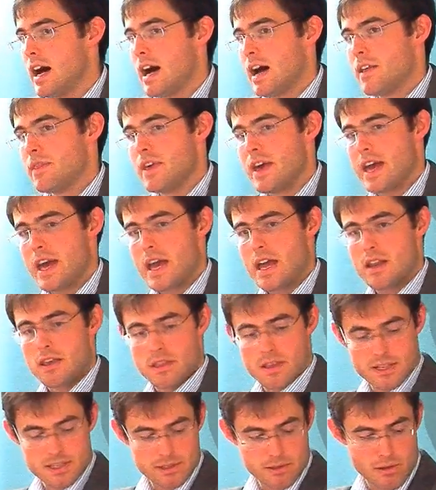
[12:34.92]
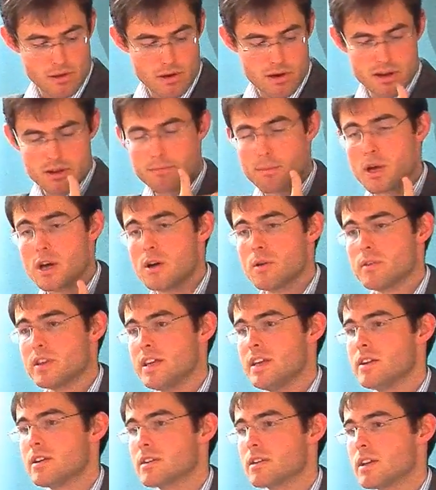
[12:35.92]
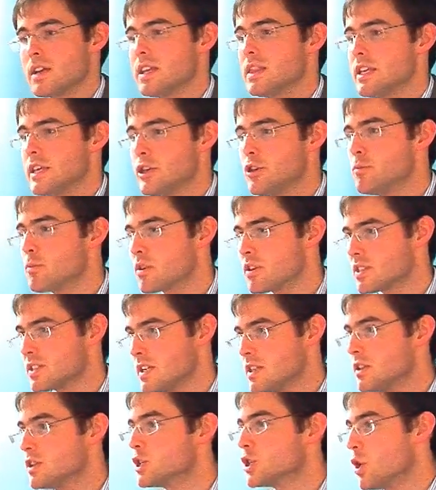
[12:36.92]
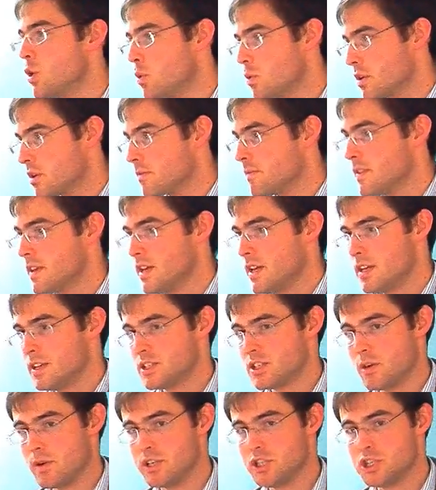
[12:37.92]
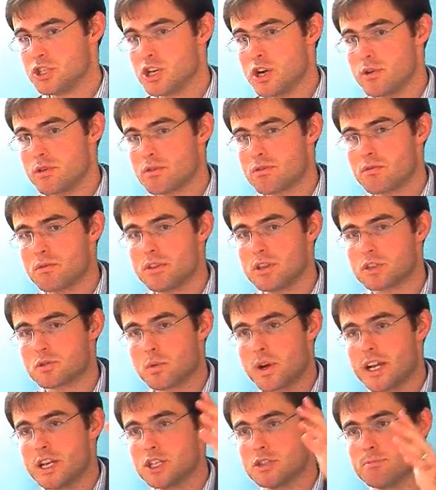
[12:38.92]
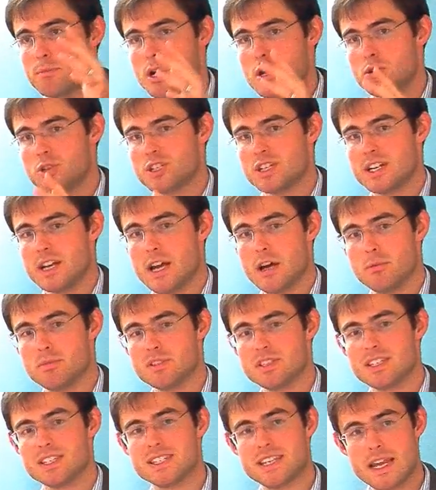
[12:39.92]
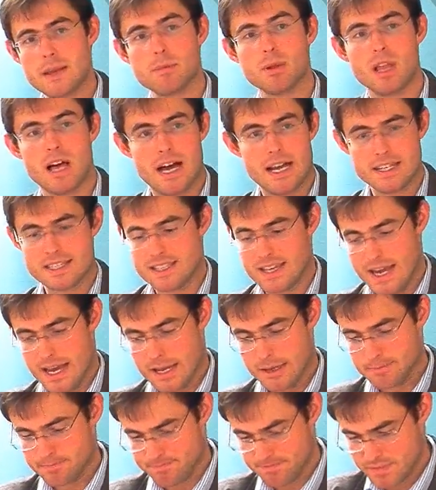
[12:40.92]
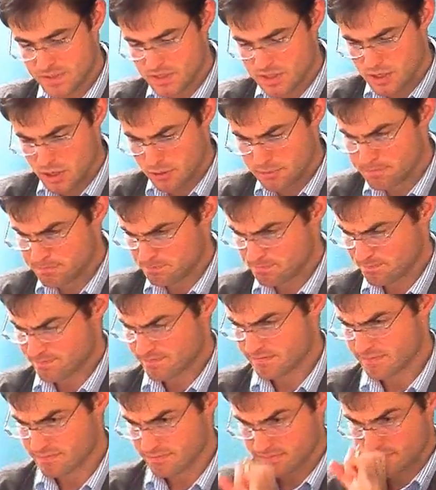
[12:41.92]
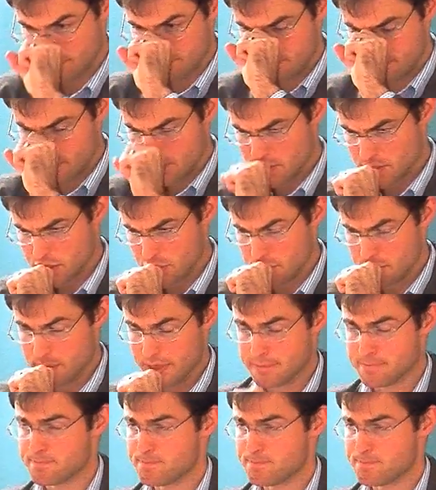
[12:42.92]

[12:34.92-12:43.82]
the head of this long bone here in the humerus in the shoulder. So as you go through this range of motion, it helps to stabilize that. So, excuse me,